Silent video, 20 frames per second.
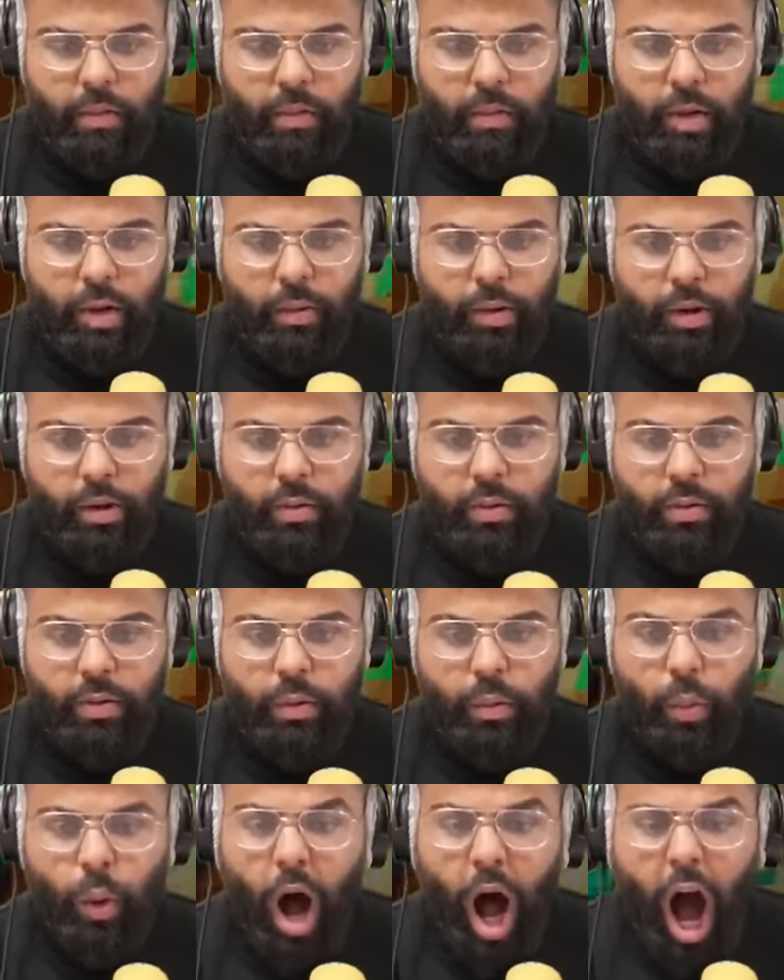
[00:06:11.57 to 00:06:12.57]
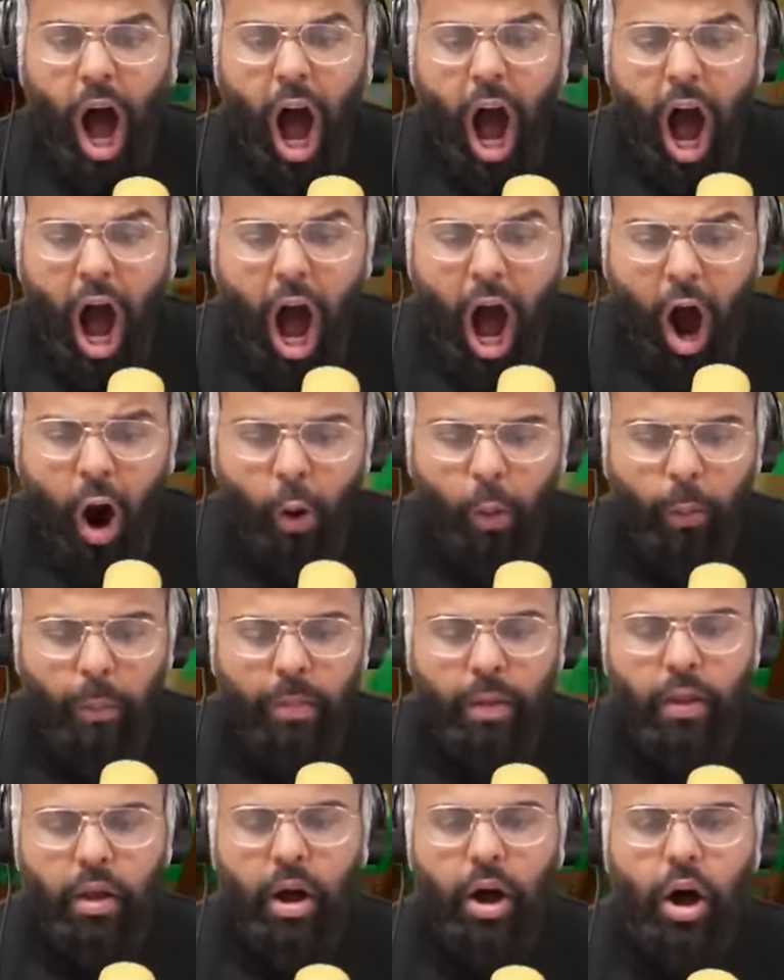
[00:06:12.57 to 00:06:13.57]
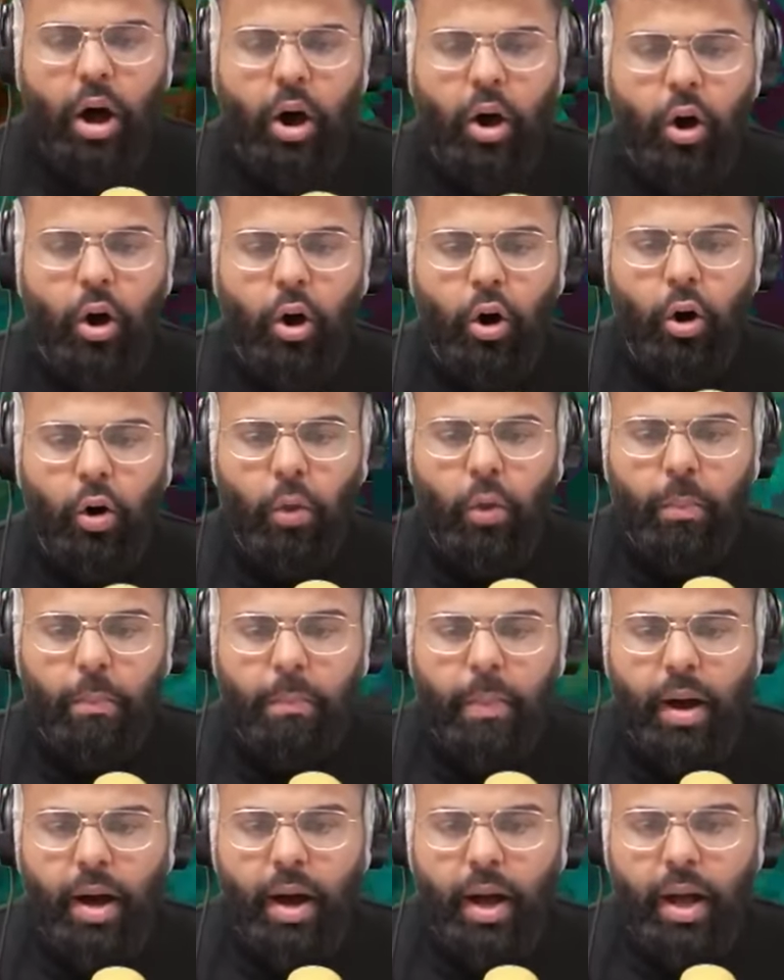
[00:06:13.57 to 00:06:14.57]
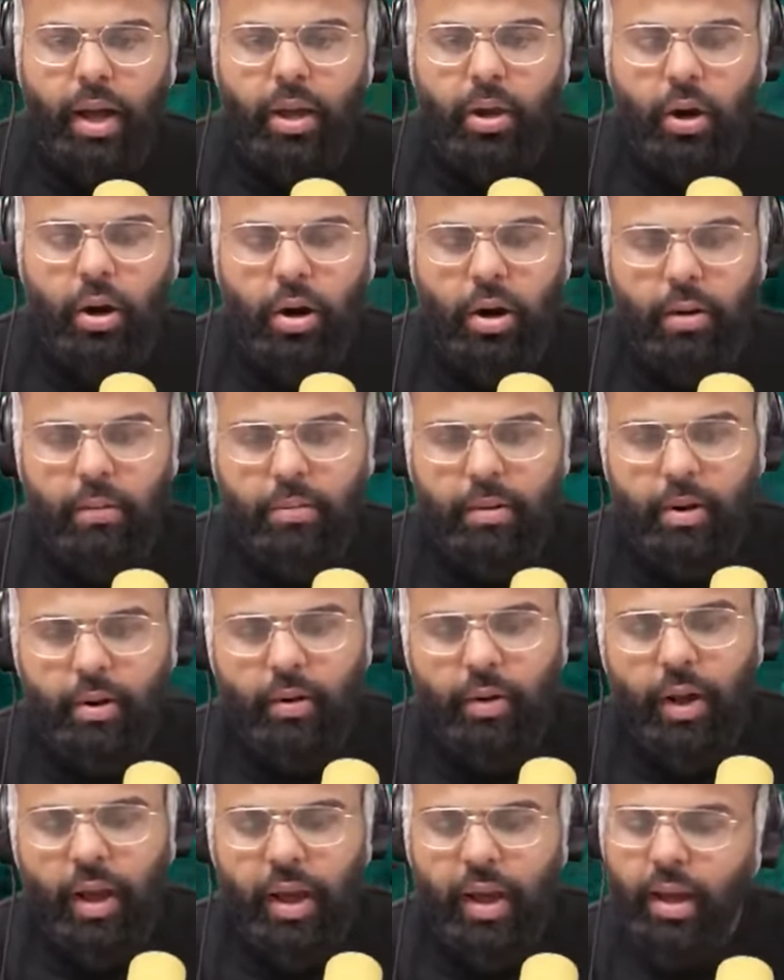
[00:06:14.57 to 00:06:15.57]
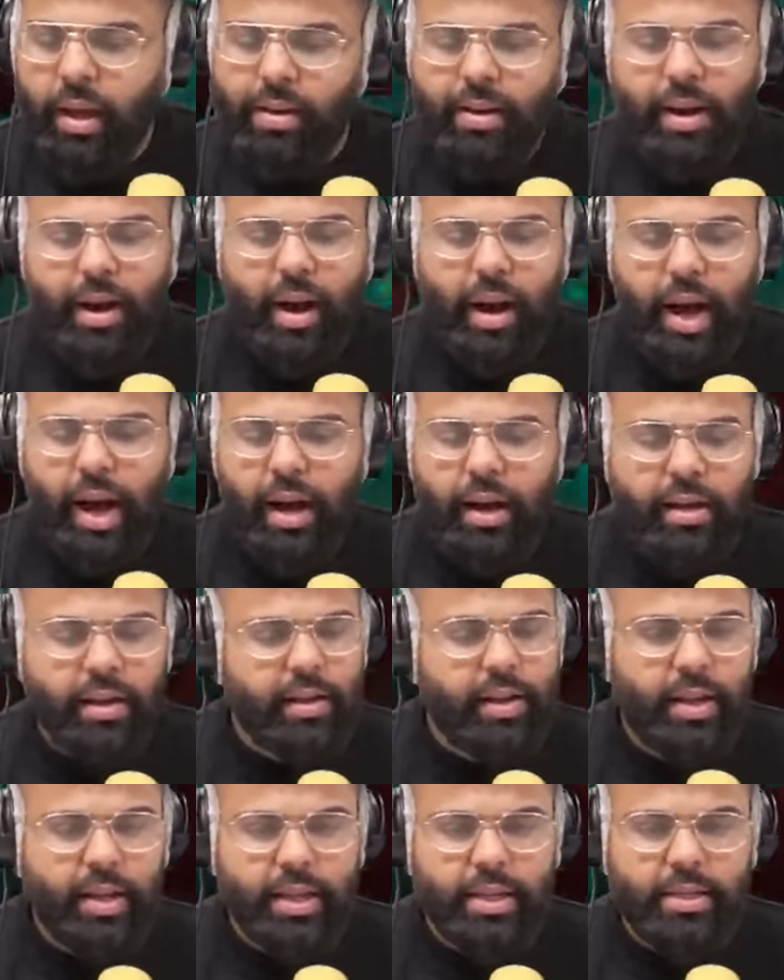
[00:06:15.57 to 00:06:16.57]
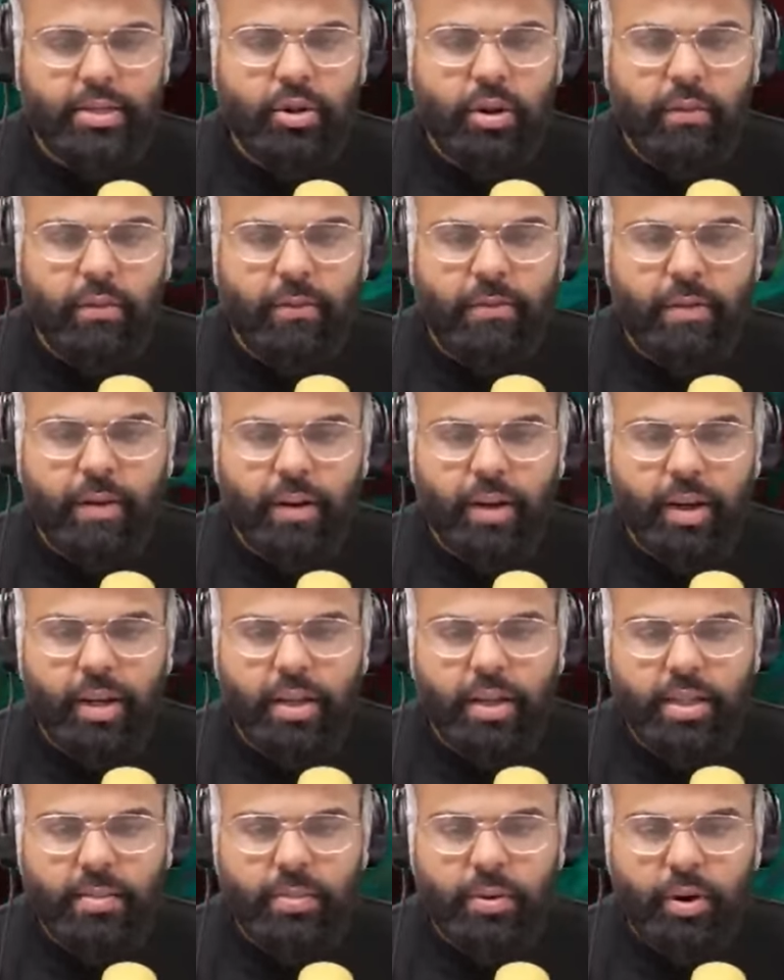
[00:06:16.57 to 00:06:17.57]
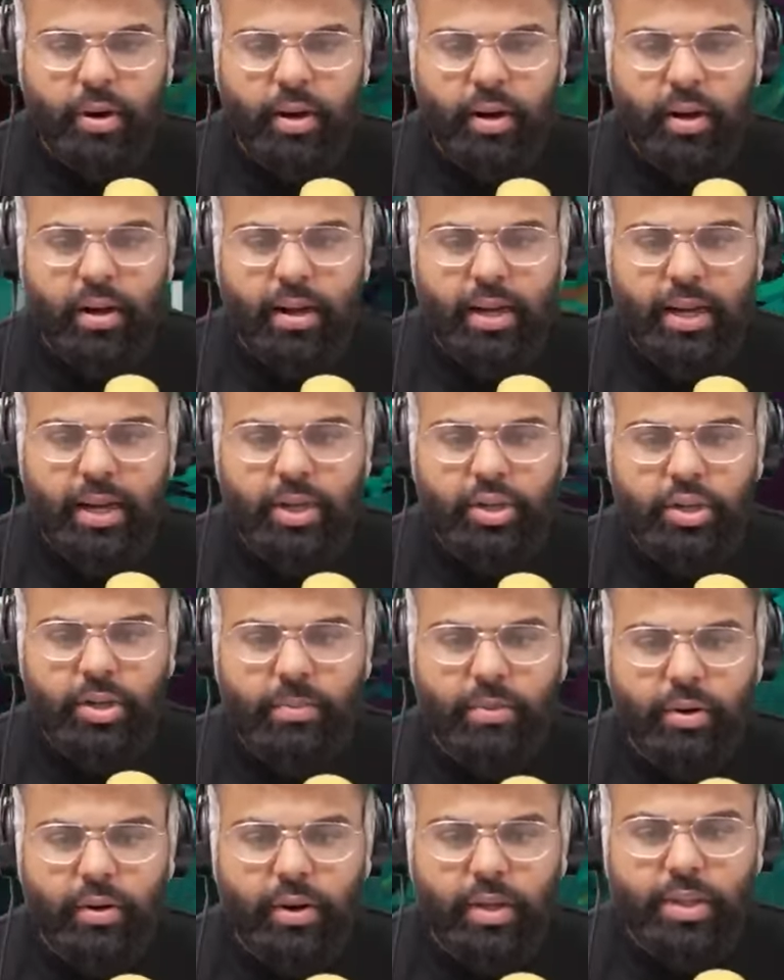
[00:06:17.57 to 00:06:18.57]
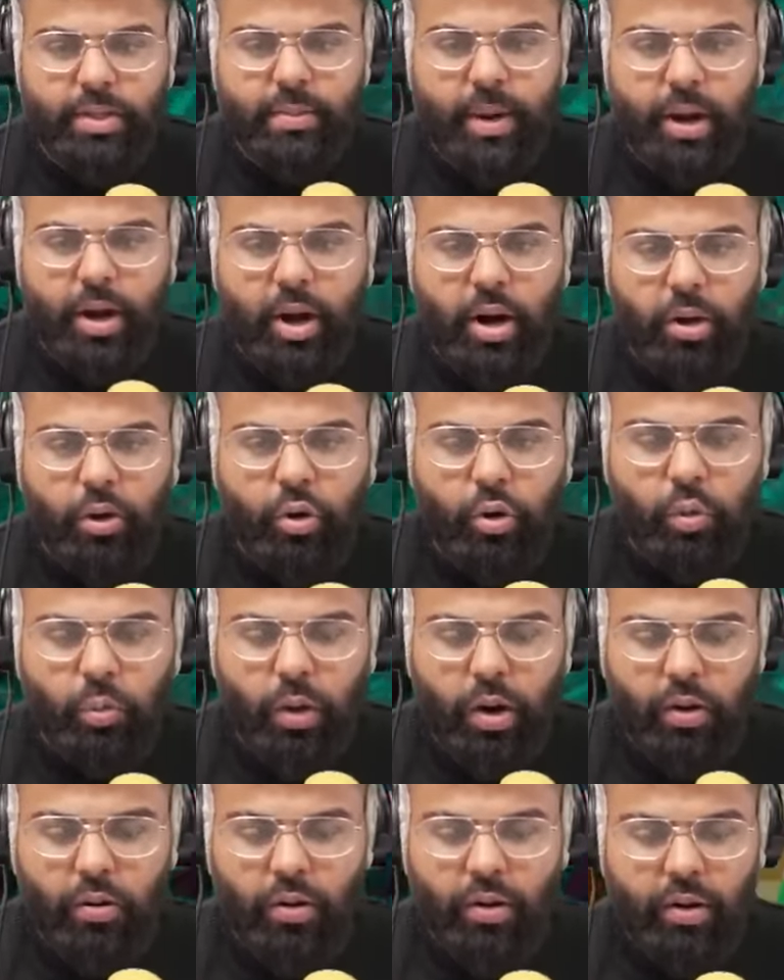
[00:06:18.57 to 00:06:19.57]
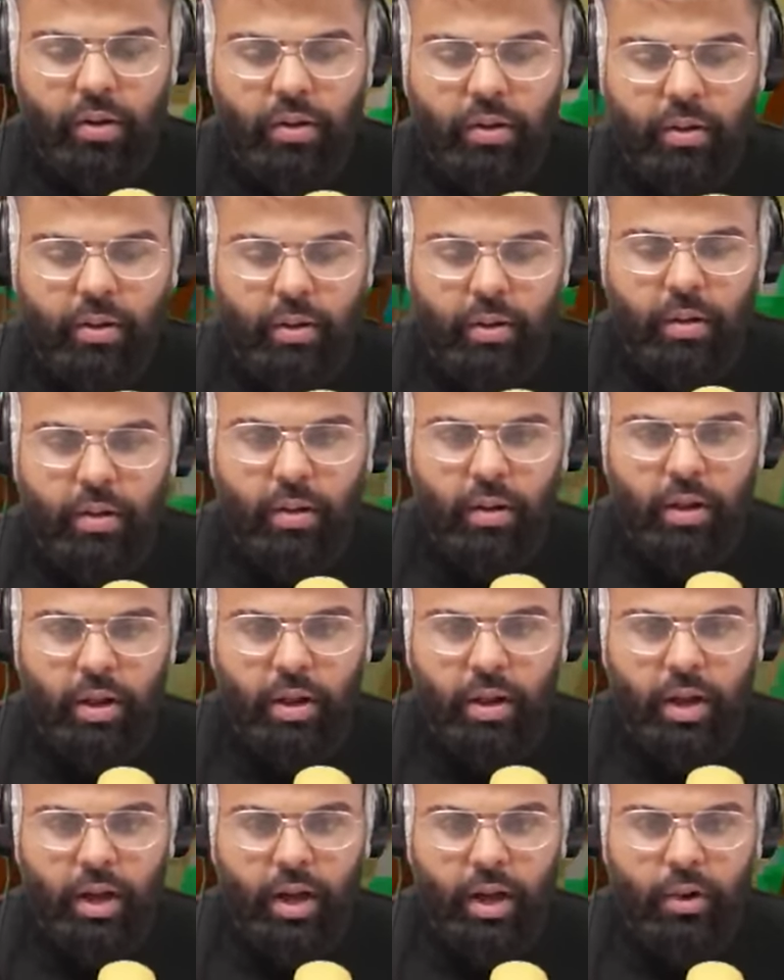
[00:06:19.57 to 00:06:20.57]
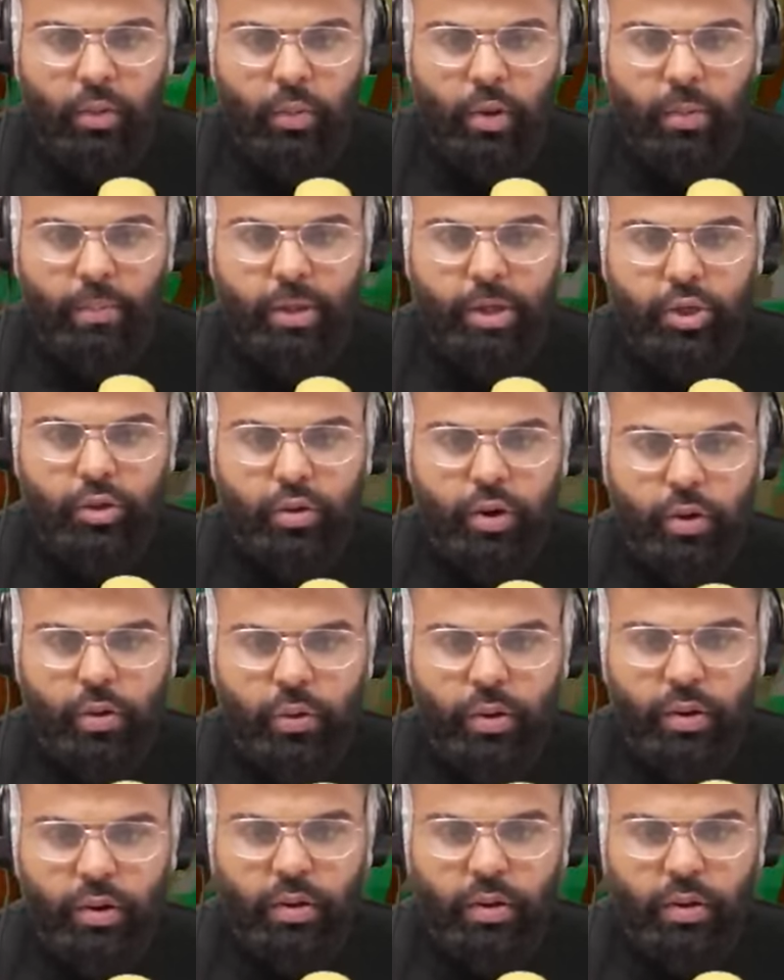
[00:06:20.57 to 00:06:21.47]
There we go. Whoa! Whoa! Oh my god, bro. Nah, it's not even funny at this point. Like, literally, bro, it's my hardcore world. Oh, yeah, no, I don't want to be trolled.